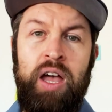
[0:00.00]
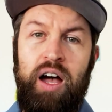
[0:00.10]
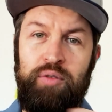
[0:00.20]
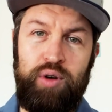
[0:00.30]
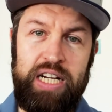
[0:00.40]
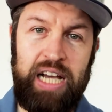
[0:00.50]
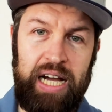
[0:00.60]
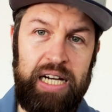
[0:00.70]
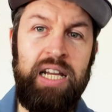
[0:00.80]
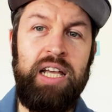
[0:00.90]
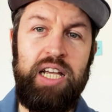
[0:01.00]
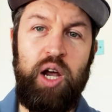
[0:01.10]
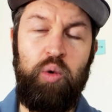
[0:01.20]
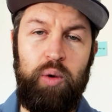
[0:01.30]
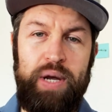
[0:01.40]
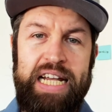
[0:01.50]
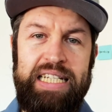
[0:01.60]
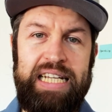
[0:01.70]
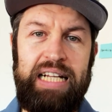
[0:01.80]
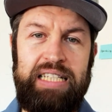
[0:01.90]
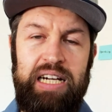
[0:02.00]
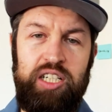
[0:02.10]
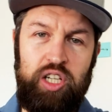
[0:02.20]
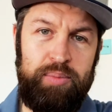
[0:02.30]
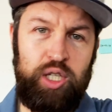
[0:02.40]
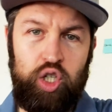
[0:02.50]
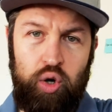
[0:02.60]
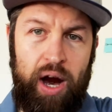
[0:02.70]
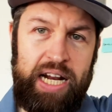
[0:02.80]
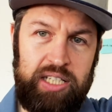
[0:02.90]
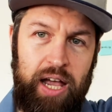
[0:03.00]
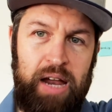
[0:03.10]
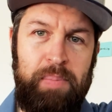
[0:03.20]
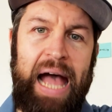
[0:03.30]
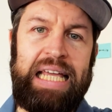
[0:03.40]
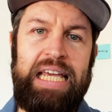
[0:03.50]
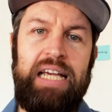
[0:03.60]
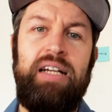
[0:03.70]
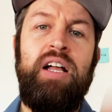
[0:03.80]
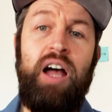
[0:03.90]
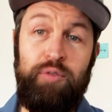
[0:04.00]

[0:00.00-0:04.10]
I've already done, what we need to get done in terms of the training side back here.